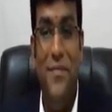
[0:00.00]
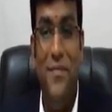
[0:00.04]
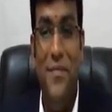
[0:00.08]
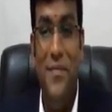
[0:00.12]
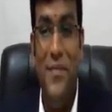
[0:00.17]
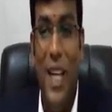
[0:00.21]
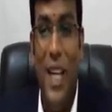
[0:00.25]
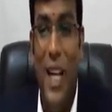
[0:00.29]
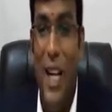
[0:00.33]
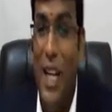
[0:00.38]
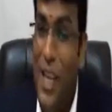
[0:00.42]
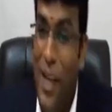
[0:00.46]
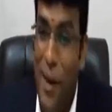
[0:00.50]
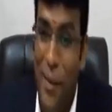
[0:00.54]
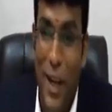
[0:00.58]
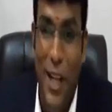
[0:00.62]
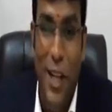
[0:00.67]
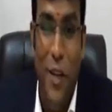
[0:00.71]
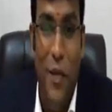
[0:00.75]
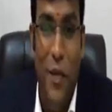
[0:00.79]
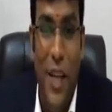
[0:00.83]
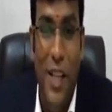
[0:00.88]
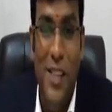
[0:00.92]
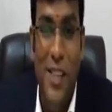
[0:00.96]
Clear, my dear
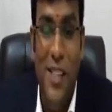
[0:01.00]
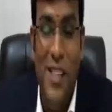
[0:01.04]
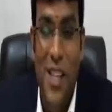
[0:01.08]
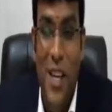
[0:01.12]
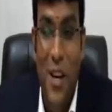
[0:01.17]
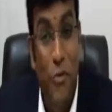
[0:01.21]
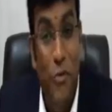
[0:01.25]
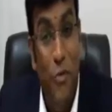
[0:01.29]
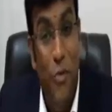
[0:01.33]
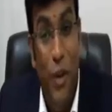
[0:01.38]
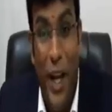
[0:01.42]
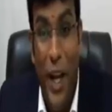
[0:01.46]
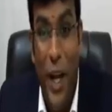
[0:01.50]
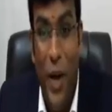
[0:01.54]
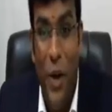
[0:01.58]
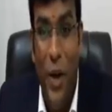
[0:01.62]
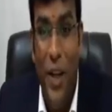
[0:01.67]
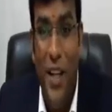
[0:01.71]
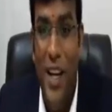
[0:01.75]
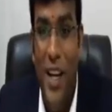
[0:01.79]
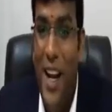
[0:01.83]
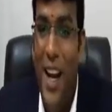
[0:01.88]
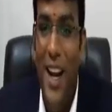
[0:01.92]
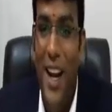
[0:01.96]
friends? Very
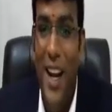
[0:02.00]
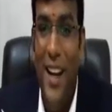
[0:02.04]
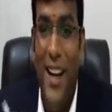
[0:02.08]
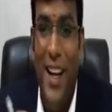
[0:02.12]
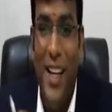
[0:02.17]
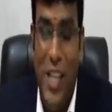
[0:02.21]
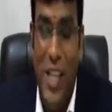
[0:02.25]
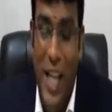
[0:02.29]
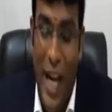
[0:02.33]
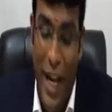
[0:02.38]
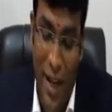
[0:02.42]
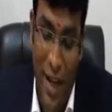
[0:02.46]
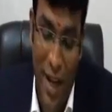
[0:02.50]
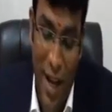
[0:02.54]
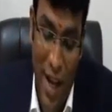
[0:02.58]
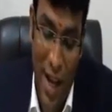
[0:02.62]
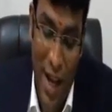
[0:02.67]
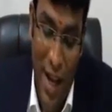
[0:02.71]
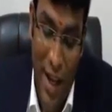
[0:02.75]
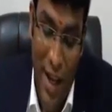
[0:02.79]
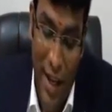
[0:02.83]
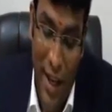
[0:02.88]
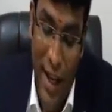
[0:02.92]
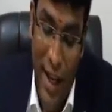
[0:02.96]
good. Next line.
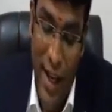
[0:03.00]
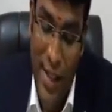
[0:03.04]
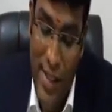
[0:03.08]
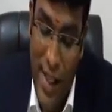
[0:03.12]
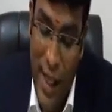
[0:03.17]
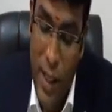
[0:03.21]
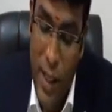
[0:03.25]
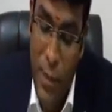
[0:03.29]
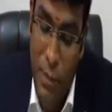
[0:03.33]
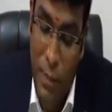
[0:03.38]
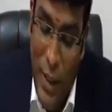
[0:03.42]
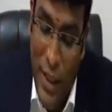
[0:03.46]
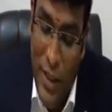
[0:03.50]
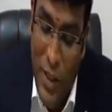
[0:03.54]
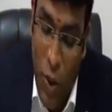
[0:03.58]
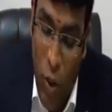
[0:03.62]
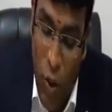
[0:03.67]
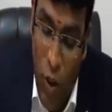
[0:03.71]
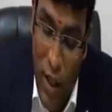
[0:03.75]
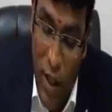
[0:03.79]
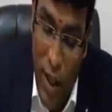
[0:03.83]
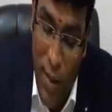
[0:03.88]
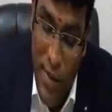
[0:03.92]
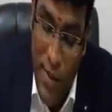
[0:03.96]
He sells
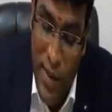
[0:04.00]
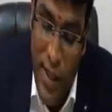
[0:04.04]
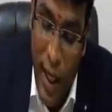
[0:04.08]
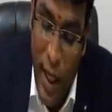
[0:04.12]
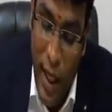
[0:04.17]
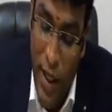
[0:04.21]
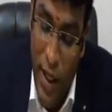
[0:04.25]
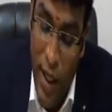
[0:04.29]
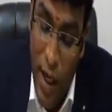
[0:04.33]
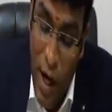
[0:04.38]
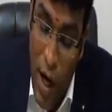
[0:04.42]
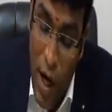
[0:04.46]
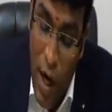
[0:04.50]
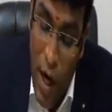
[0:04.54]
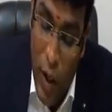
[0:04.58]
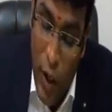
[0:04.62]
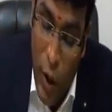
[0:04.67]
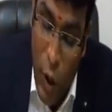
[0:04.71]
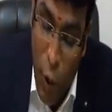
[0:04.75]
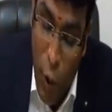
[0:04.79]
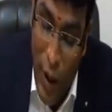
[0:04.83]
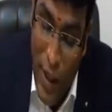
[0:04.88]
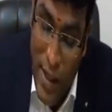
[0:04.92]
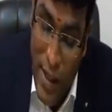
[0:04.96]
petroleum silt
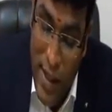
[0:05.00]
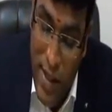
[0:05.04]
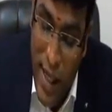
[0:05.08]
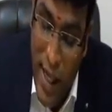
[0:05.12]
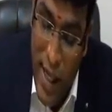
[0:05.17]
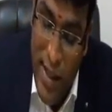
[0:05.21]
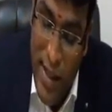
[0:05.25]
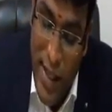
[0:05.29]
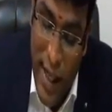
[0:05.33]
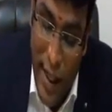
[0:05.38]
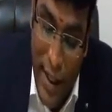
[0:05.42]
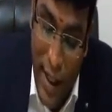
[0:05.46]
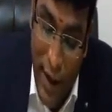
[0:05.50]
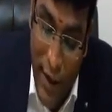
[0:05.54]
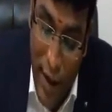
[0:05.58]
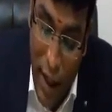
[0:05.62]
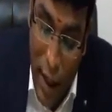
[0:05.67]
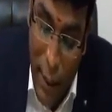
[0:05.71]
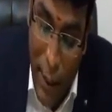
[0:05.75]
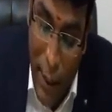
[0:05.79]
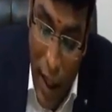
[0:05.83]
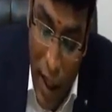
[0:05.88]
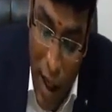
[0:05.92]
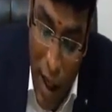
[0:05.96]
to a CZ
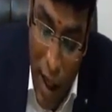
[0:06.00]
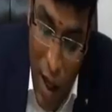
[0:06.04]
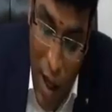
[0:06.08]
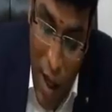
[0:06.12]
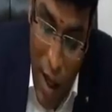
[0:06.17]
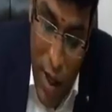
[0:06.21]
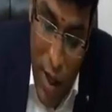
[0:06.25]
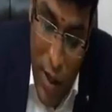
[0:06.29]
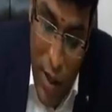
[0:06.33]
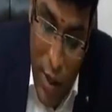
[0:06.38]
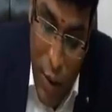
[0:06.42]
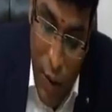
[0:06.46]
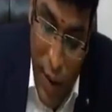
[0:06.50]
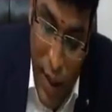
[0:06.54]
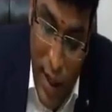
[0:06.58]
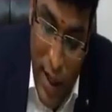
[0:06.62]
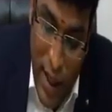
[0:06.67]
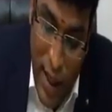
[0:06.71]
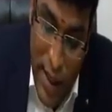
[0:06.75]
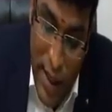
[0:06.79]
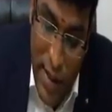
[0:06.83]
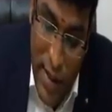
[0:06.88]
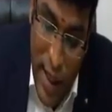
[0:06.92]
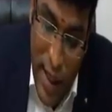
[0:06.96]
developer. So when it
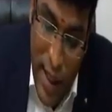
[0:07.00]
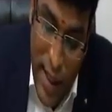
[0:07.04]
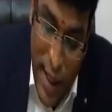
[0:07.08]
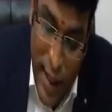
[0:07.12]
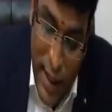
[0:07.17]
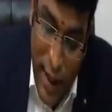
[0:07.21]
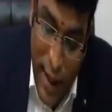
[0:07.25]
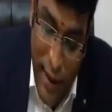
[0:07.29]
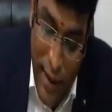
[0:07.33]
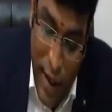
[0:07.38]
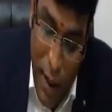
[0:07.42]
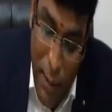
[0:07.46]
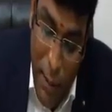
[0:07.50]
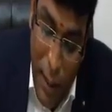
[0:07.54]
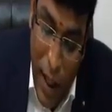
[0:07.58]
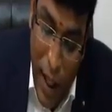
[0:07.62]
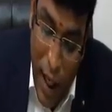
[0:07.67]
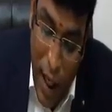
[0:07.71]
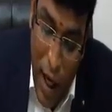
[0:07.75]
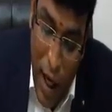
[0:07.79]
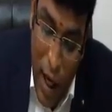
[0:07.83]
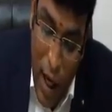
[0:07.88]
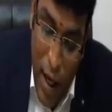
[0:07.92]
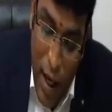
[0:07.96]
is a CZ
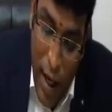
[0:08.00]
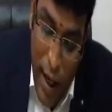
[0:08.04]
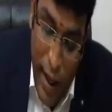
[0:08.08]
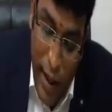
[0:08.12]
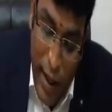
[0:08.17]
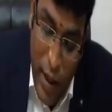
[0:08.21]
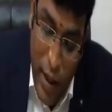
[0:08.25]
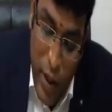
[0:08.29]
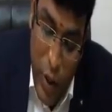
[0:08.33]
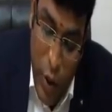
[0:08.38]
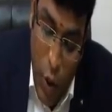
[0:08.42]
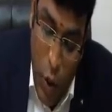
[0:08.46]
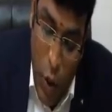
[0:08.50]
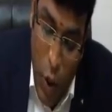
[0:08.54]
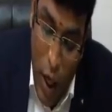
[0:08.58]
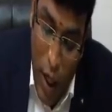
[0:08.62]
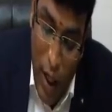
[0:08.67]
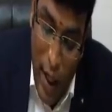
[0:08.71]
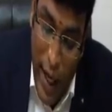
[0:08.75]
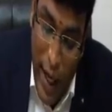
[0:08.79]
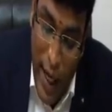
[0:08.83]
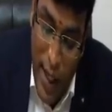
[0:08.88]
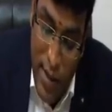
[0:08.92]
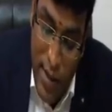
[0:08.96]
developer, it is called
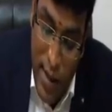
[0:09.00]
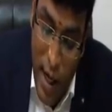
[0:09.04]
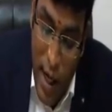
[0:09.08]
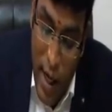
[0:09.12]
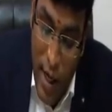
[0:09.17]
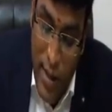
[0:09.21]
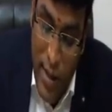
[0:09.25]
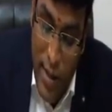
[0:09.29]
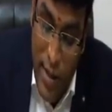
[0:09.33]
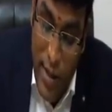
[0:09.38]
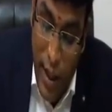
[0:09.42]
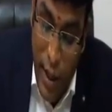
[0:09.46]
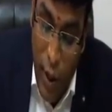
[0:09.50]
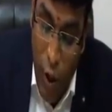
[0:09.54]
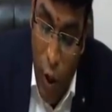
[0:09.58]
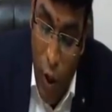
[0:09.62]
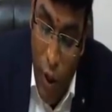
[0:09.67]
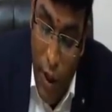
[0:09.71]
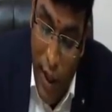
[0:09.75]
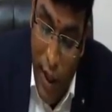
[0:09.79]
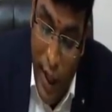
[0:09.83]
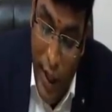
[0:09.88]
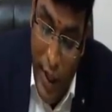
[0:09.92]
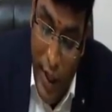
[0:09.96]
as
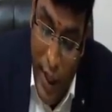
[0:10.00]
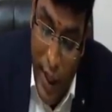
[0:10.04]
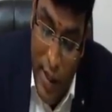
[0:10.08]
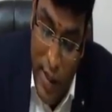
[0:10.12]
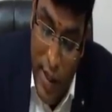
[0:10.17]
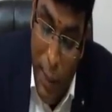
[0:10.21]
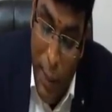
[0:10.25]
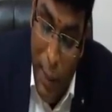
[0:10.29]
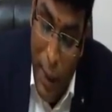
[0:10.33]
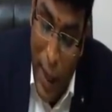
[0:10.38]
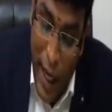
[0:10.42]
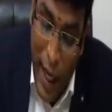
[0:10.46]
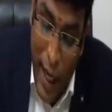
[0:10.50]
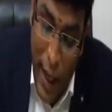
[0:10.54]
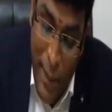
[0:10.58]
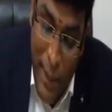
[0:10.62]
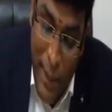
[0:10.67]
zero rated supply.